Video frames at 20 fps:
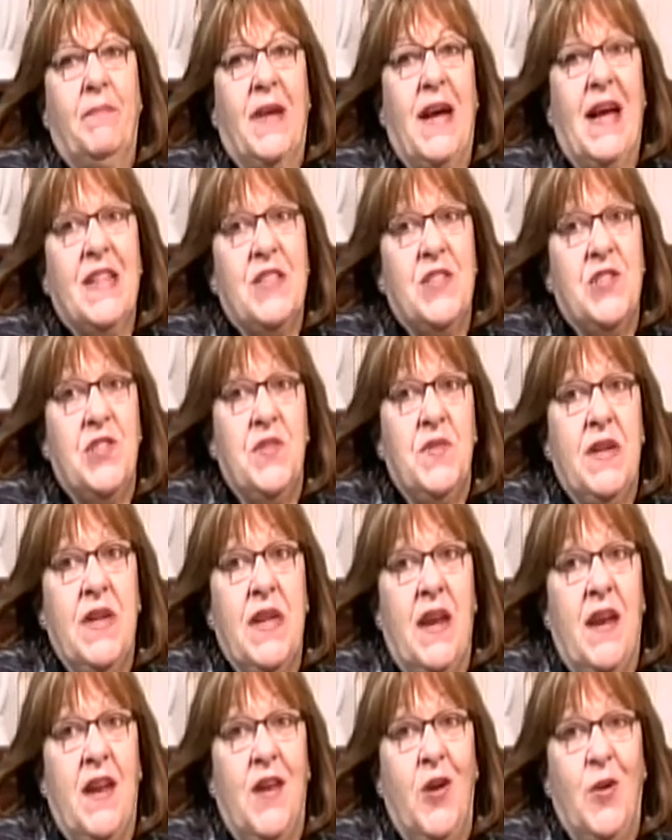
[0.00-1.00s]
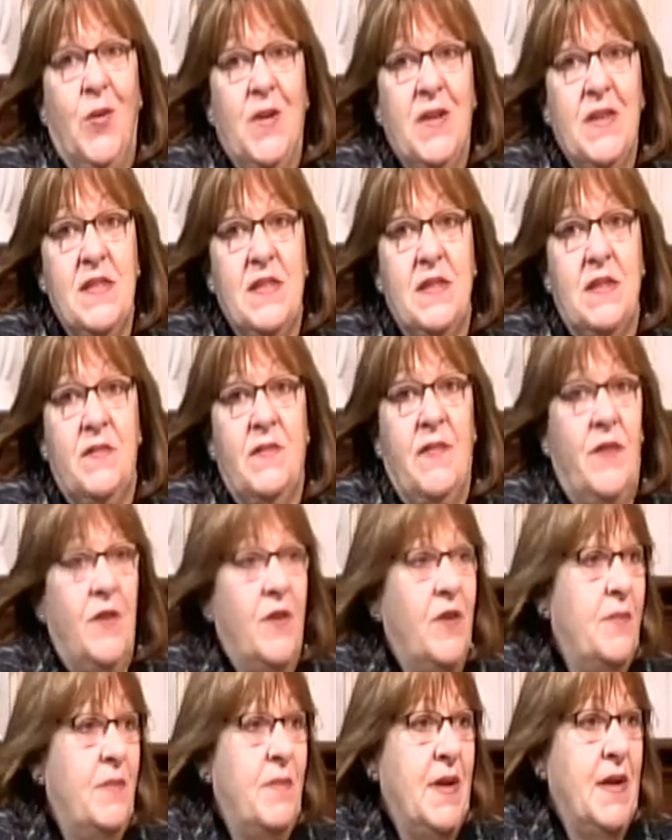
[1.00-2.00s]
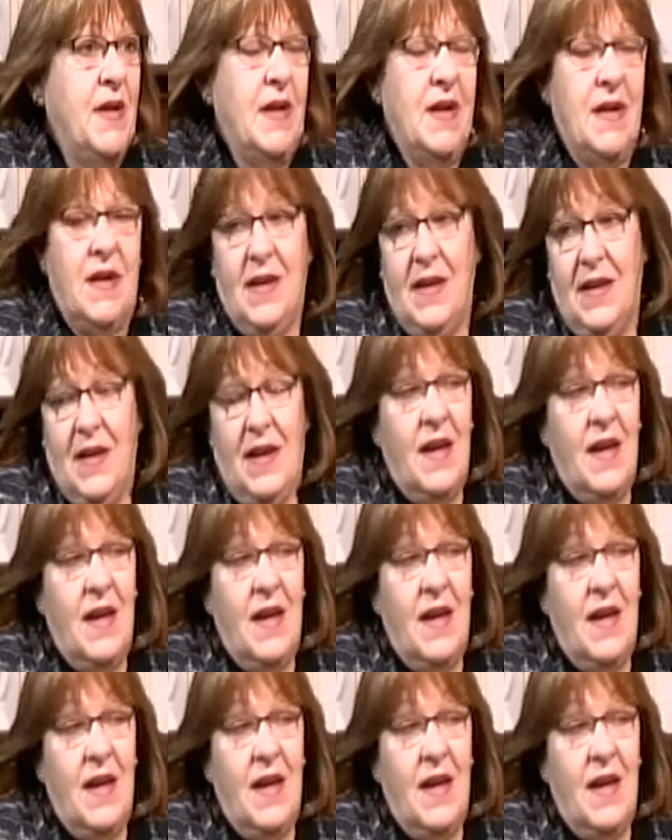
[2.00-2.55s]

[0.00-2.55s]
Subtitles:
as you can notice for my